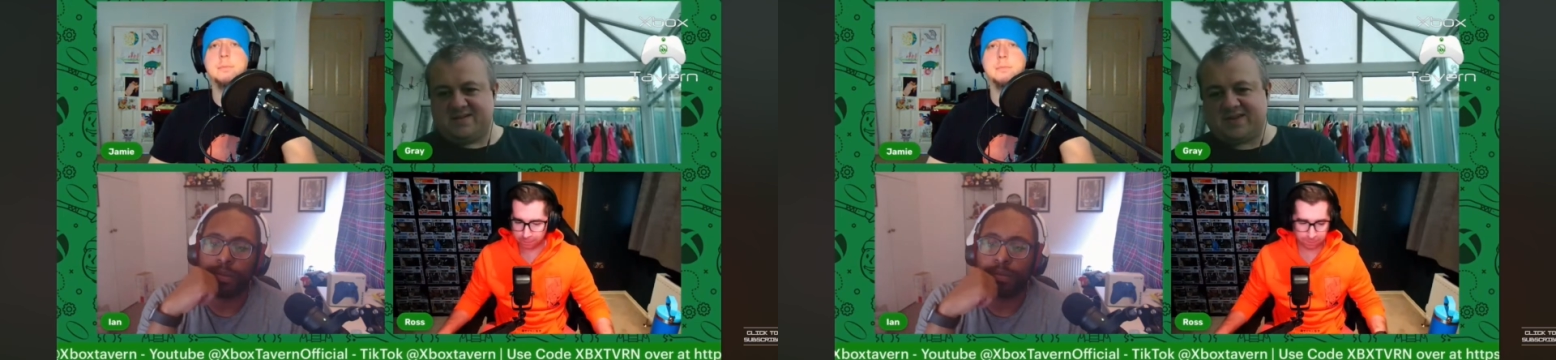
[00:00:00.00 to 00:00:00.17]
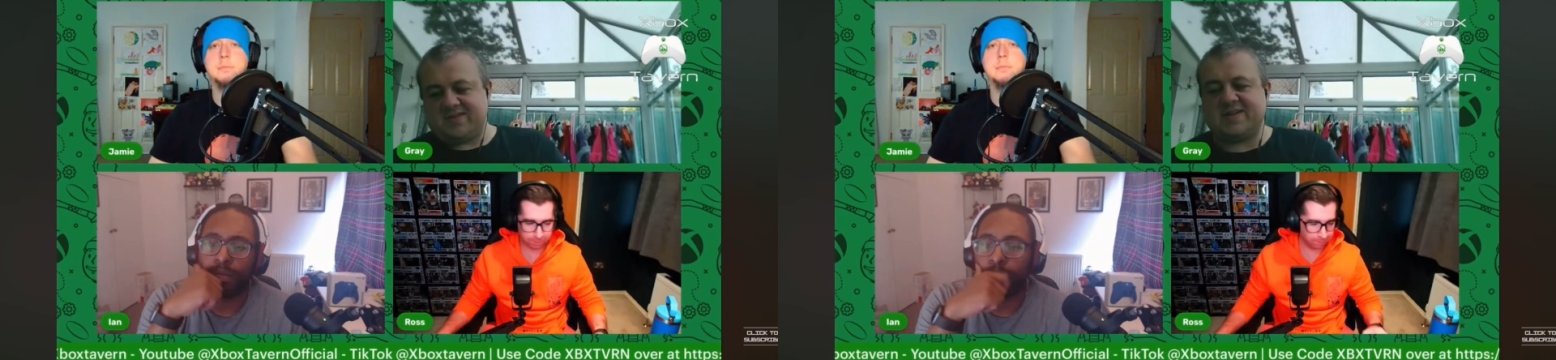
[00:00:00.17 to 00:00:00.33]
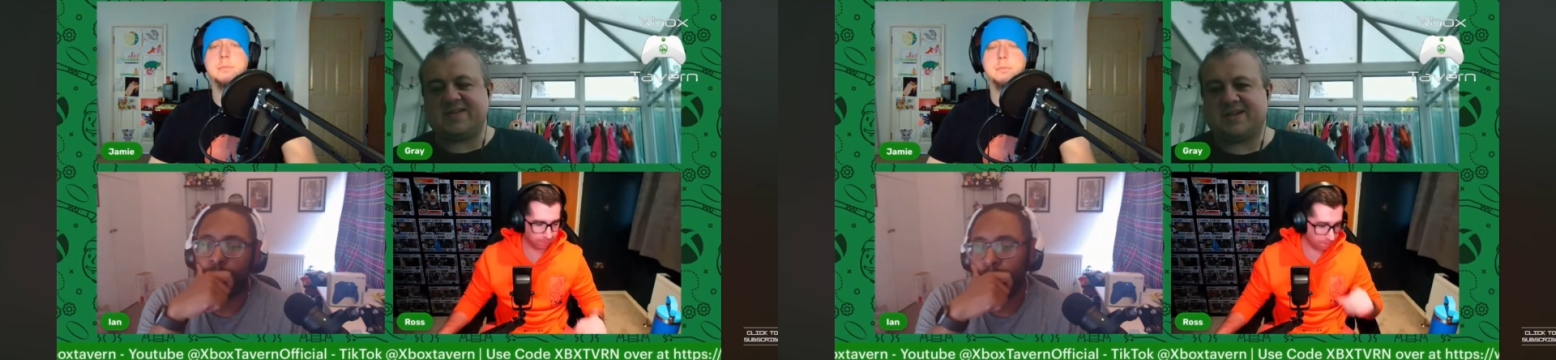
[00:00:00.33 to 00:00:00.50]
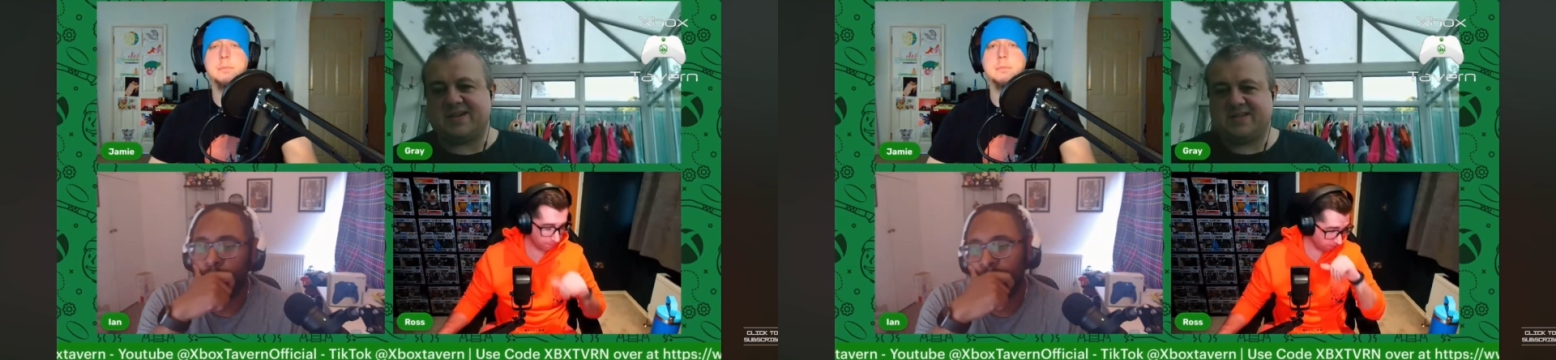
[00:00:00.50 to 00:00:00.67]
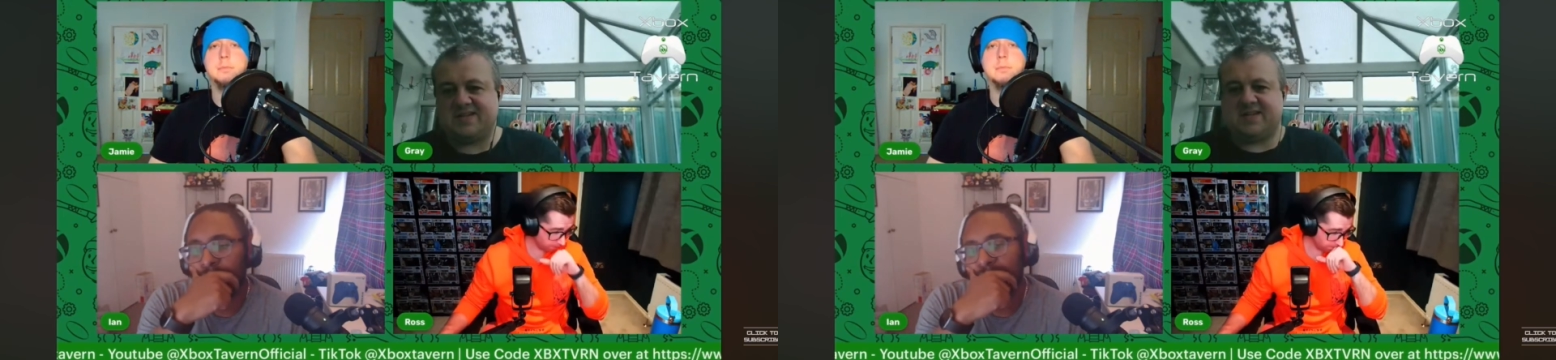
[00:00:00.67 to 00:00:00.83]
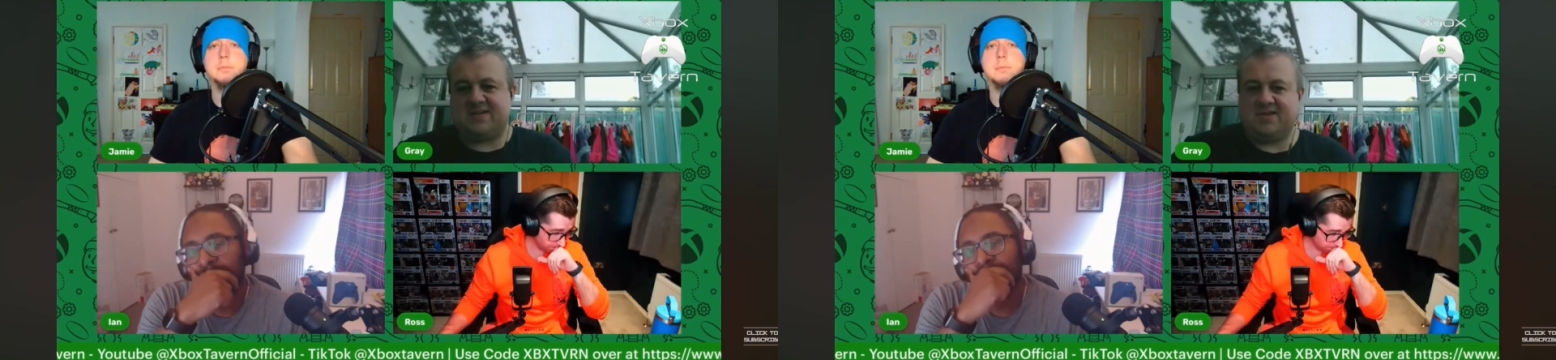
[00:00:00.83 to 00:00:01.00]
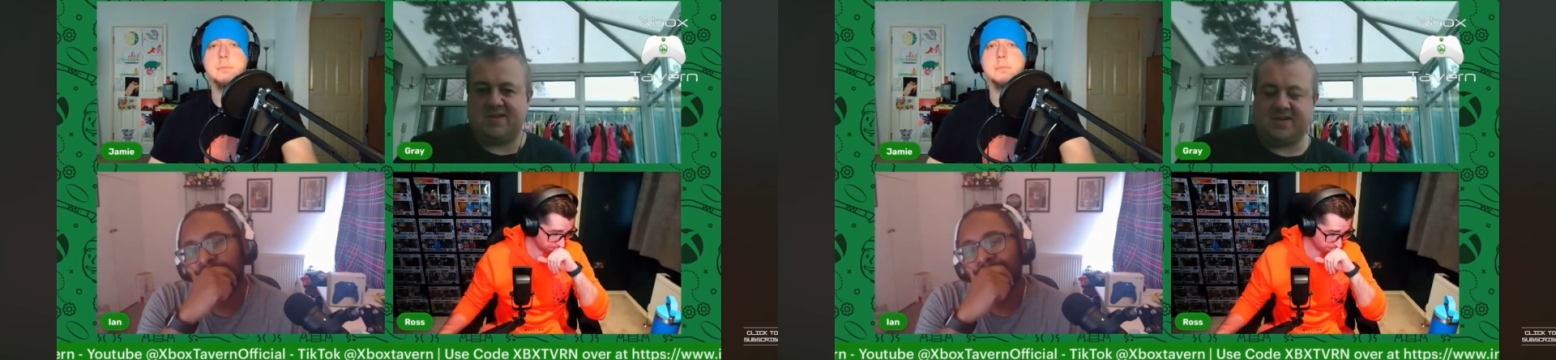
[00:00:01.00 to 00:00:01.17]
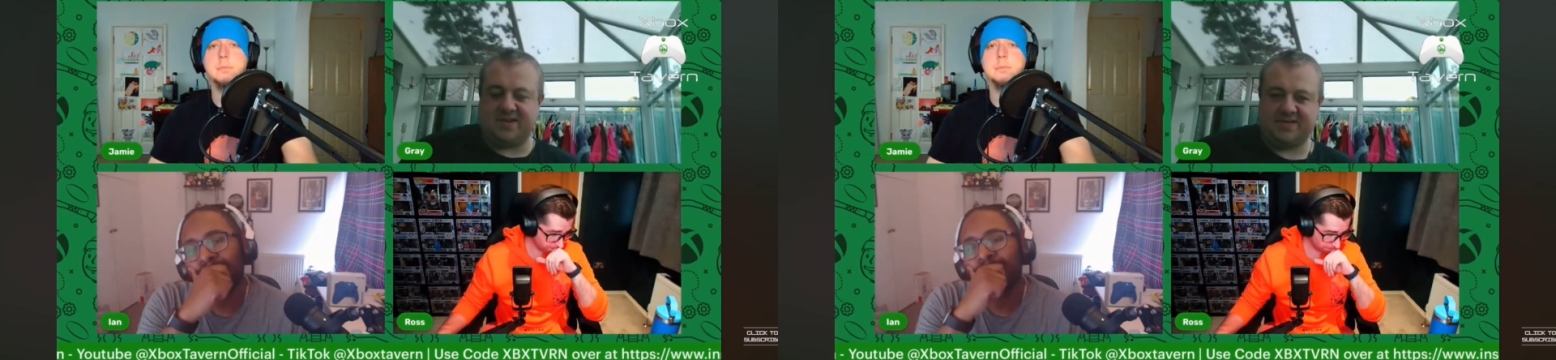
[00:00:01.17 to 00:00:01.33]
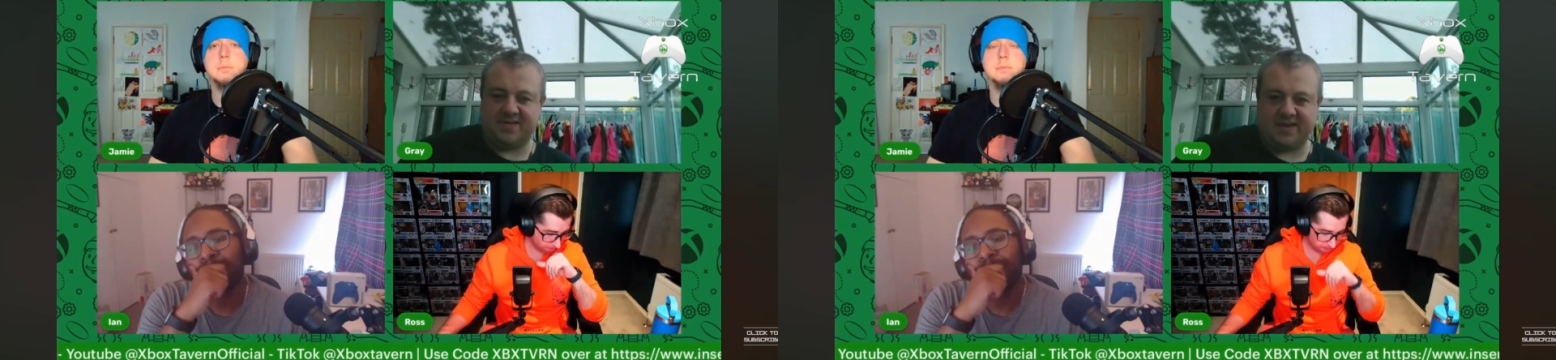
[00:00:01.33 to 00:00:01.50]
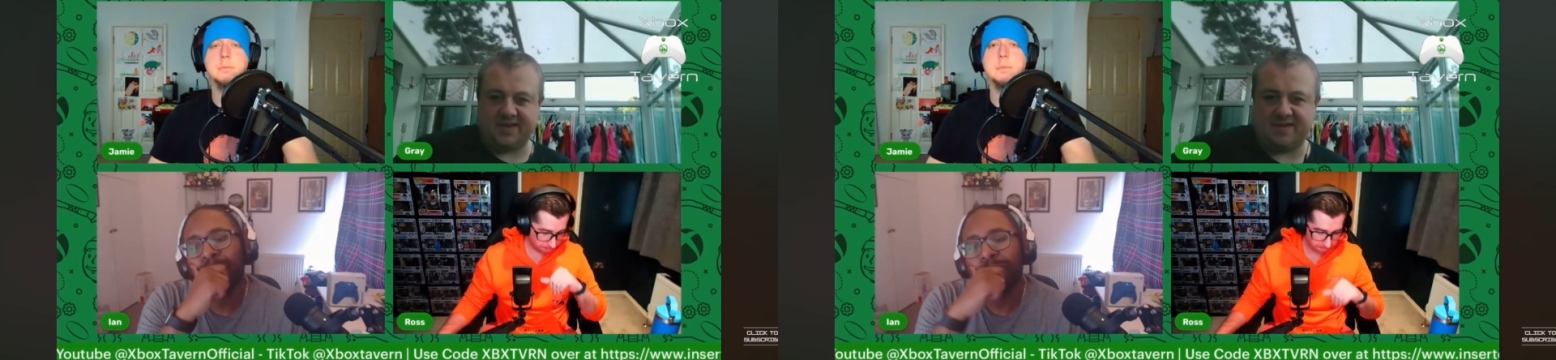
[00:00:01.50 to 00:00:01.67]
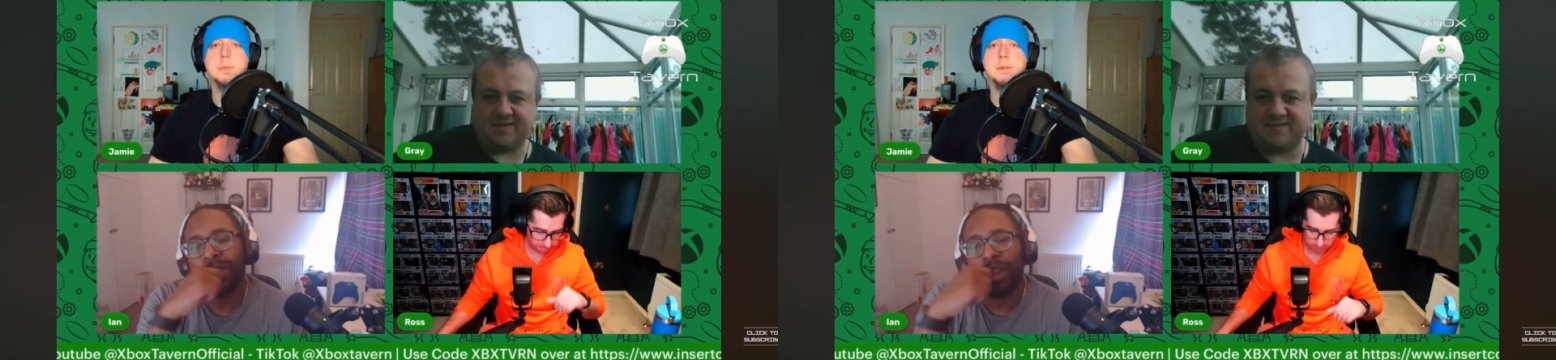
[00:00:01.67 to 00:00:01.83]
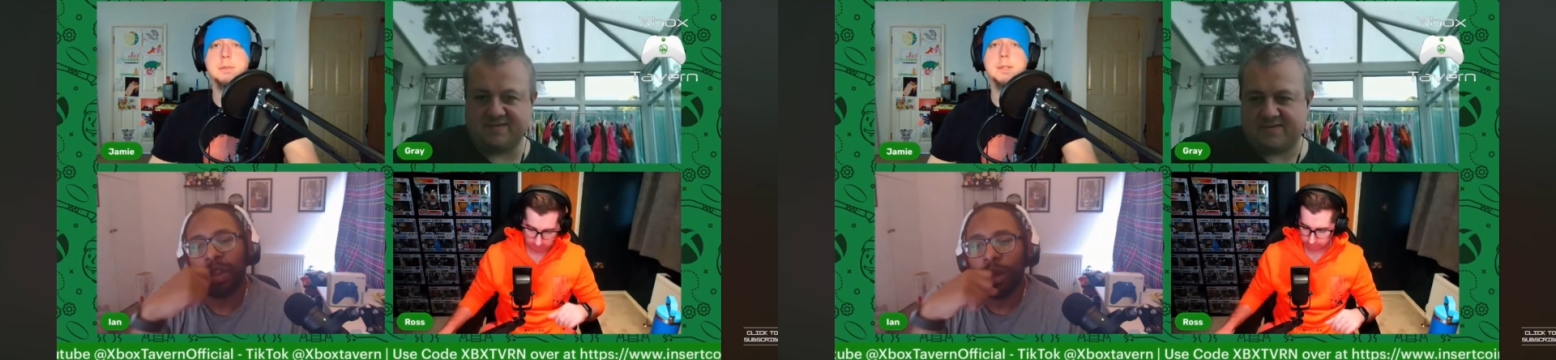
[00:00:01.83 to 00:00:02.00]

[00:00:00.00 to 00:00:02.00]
Speaker 1: I'll give it a taste and see what I kind of think. And